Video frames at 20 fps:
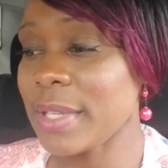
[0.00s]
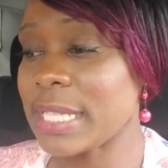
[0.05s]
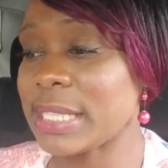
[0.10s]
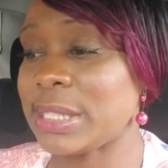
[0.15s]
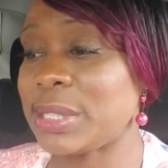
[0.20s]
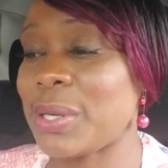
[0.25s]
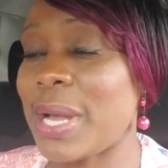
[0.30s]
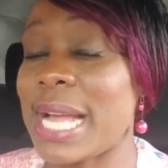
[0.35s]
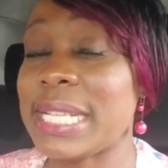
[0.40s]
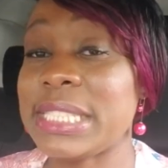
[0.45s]

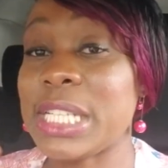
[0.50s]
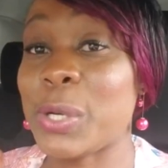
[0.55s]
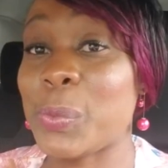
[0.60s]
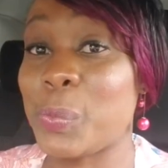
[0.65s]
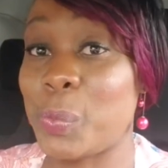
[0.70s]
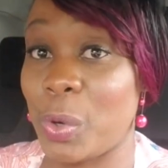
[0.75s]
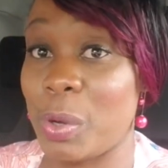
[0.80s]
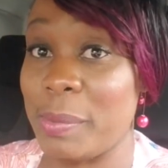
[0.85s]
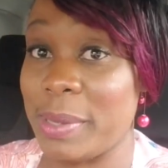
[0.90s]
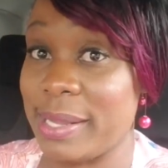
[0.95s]
So, as a
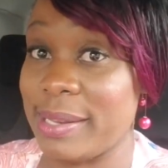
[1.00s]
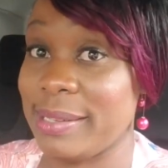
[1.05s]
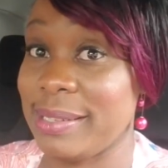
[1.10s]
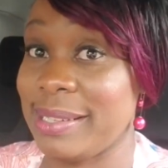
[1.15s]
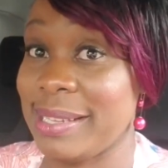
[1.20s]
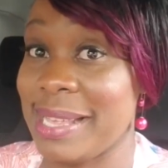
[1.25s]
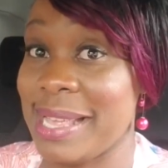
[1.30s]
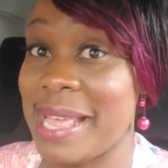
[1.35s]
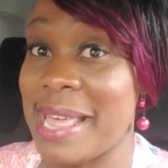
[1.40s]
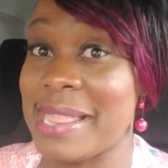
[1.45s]
woman,
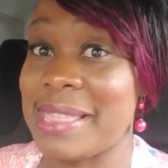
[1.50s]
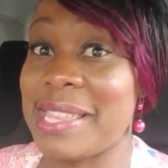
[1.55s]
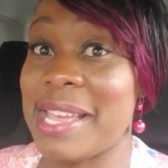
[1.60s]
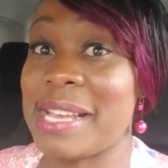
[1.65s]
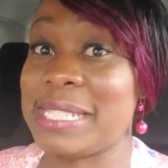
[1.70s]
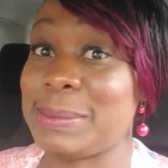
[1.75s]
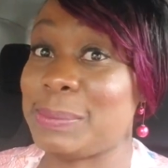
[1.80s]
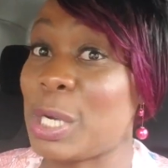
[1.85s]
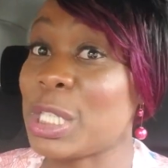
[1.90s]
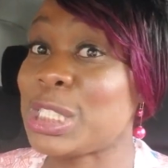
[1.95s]

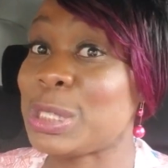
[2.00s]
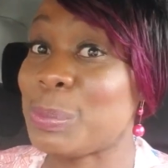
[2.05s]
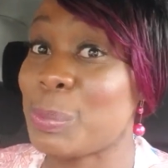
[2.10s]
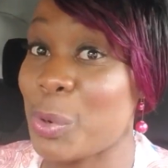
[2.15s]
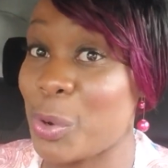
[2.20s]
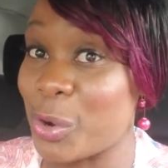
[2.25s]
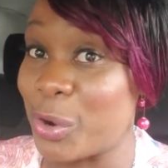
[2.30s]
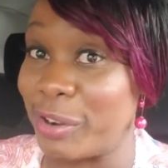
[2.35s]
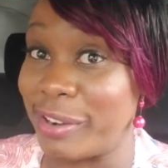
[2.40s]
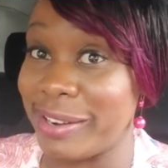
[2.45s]
there's much
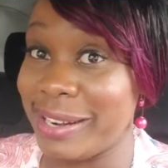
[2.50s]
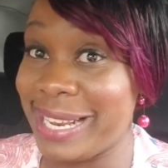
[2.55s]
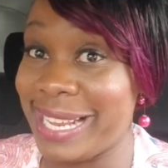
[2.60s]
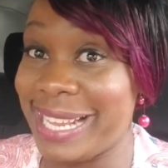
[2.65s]
more